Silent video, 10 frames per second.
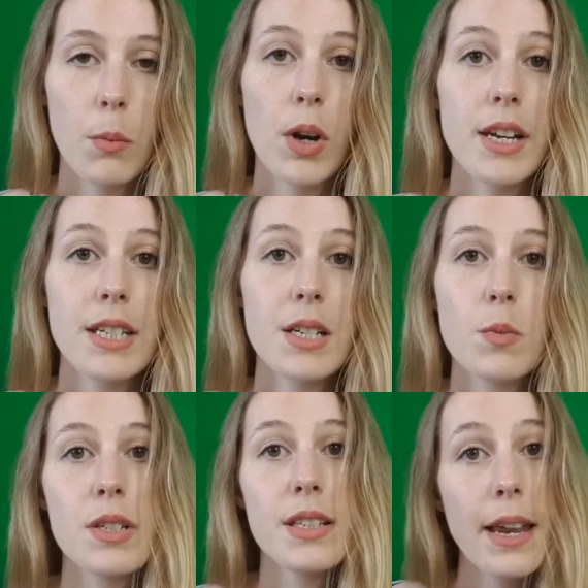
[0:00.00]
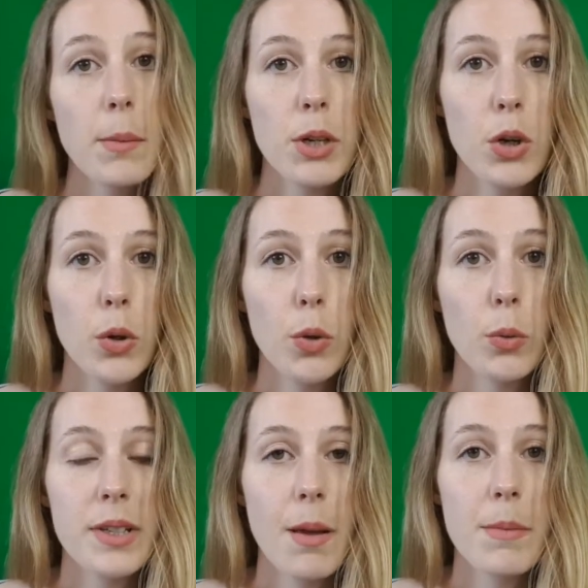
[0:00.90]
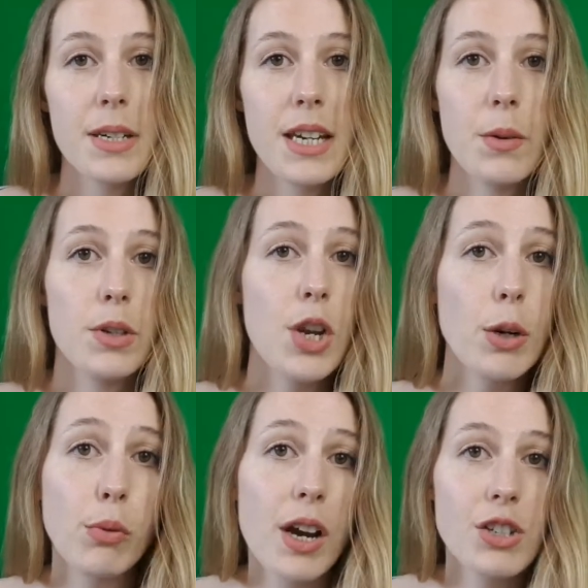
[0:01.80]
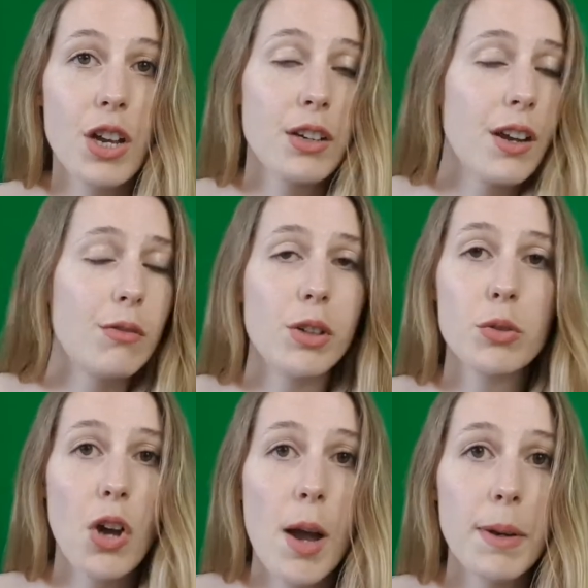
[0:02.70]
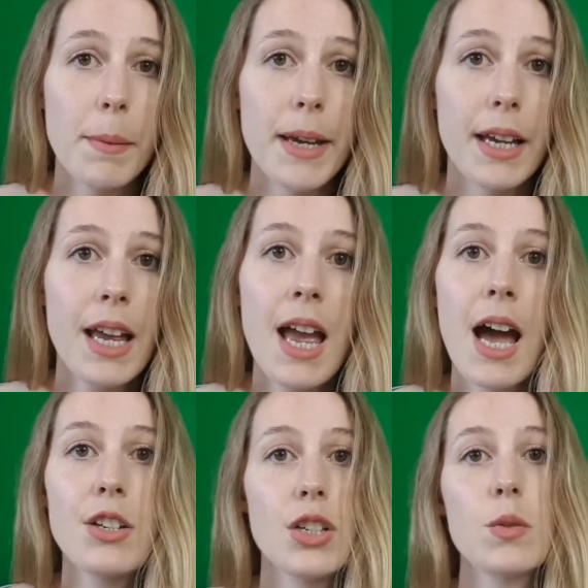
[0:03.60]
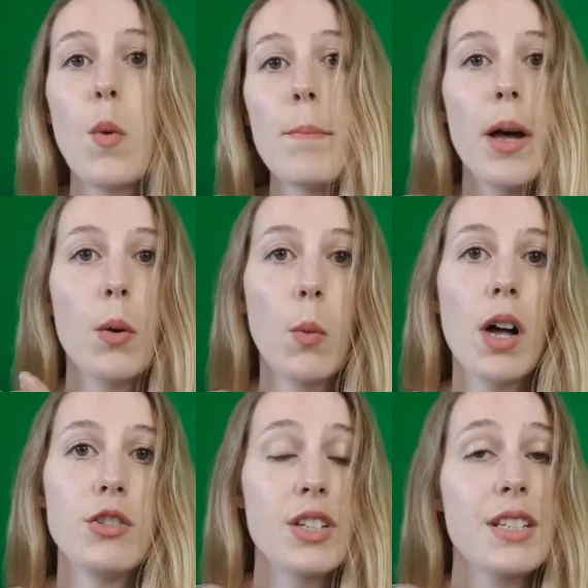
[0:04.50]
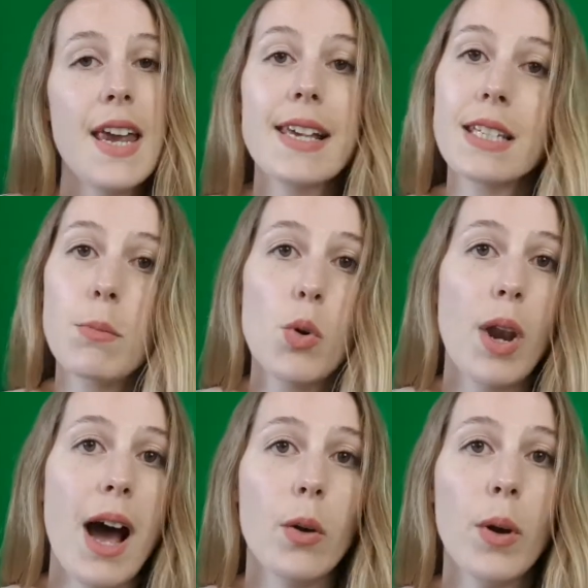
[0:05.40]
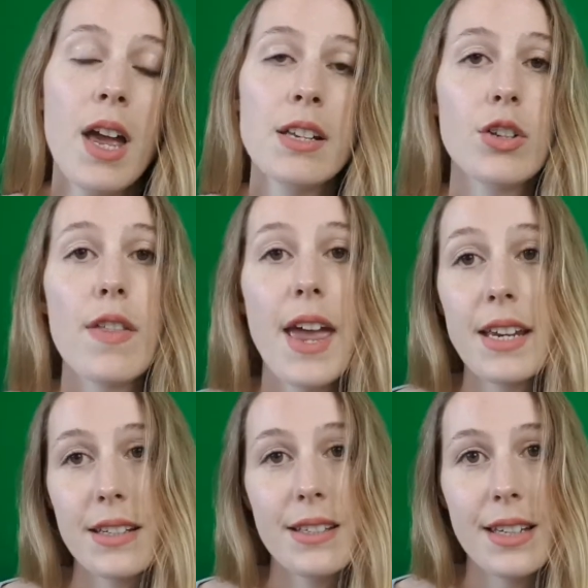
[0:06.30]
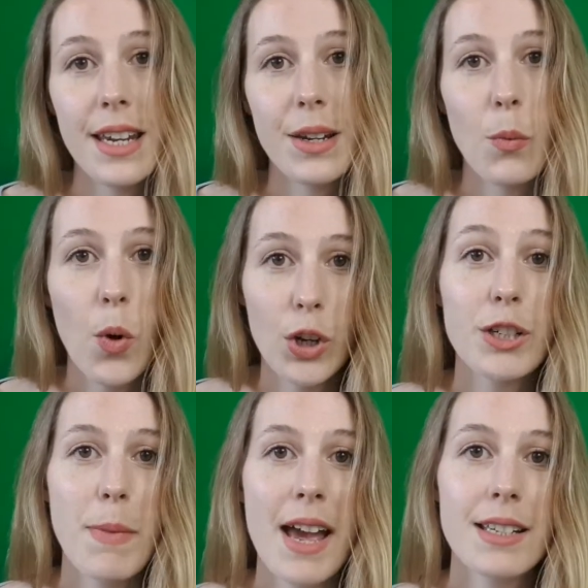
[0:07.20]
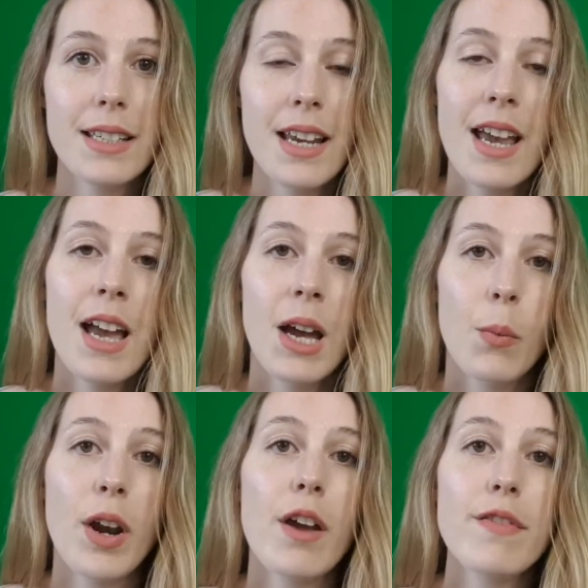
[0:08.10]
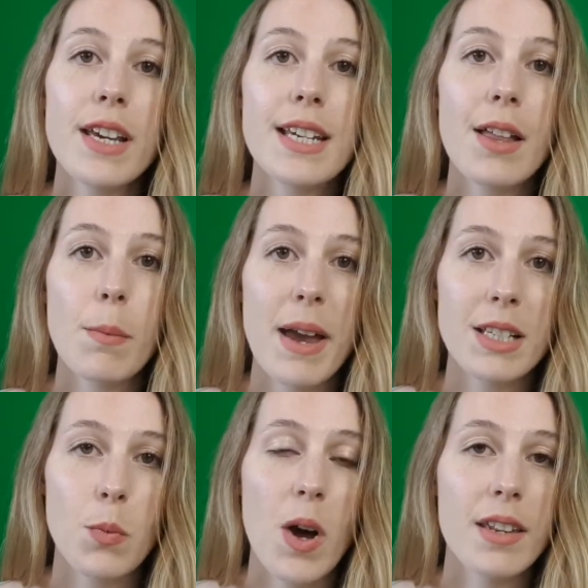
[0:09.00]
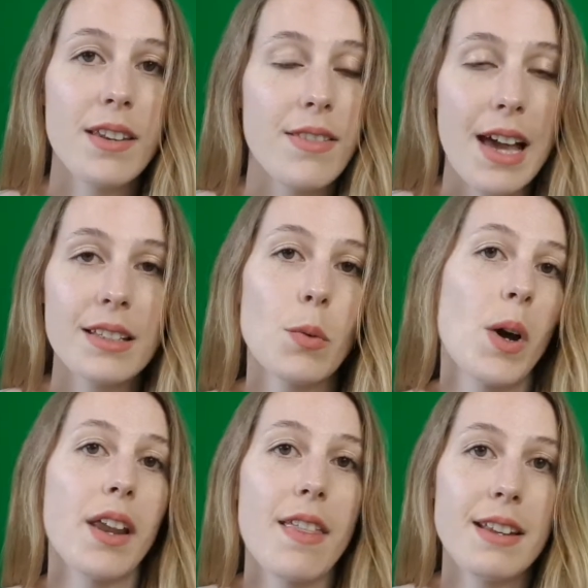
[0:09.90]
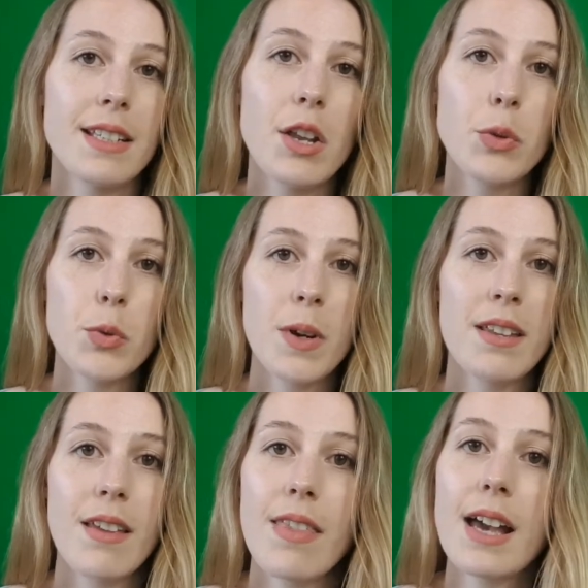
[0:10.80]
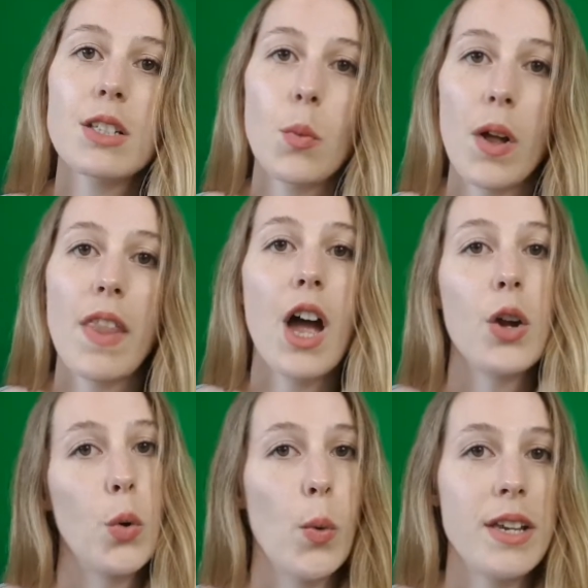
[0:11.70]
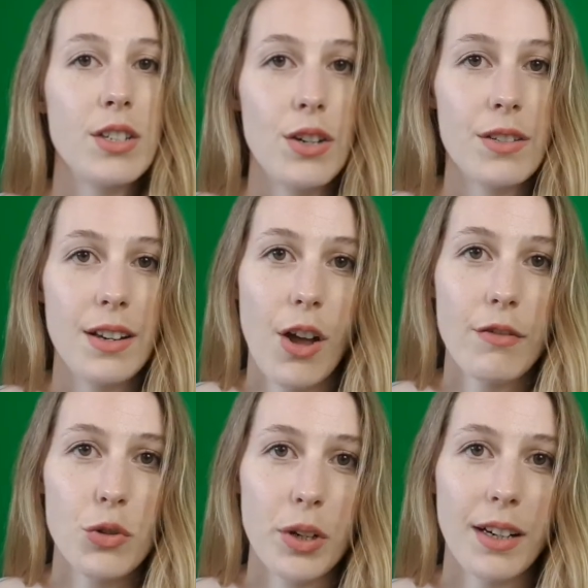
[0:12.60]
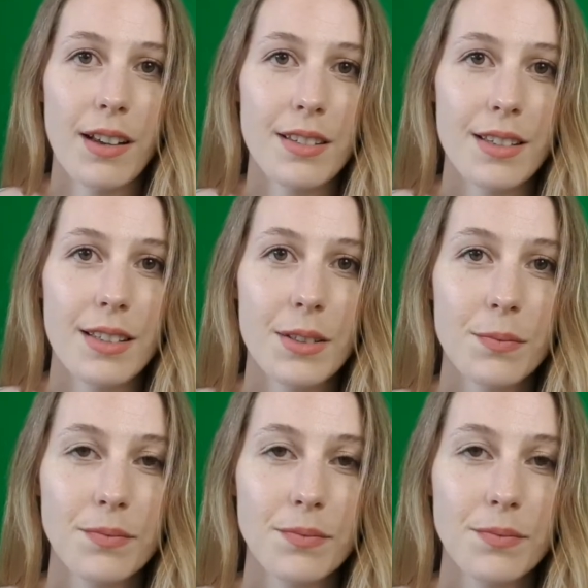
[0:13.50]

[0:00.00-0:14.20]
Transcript: And what I did was set up a call with somebody with no pressure, no real time limit, and just one by one, just test them all out so they could see what looked best. When I figured out the best one, that's the one I then settled with, and that's the one that I always use in life drawing classes.